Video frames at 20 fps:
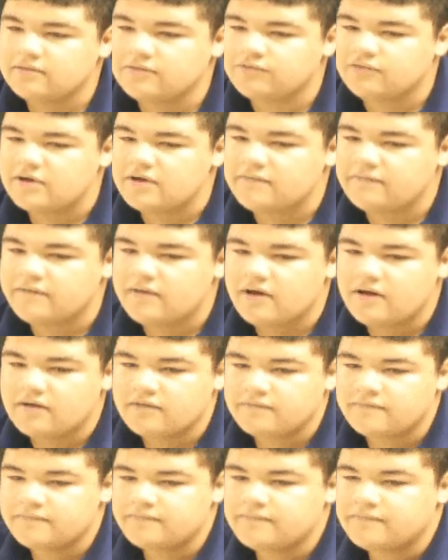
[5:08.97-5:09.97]
drift
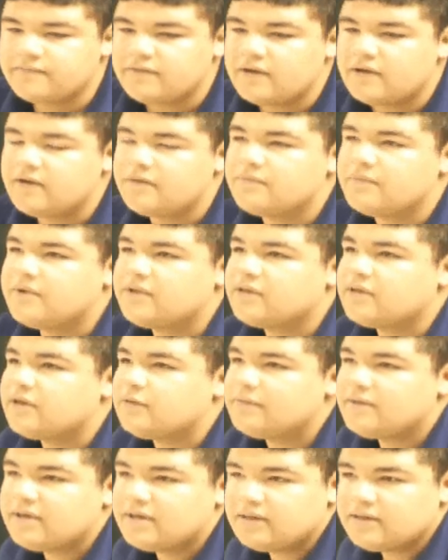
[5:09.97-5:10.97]
off
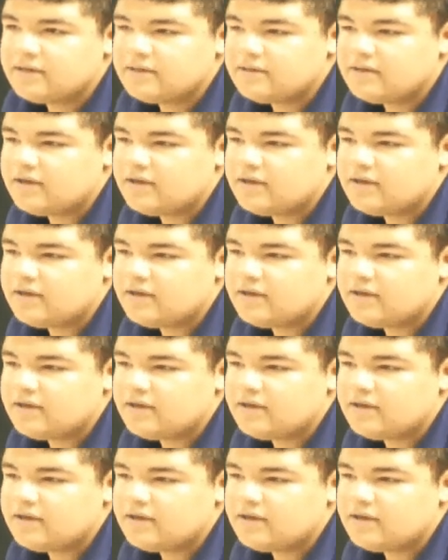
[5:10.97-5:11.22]
until we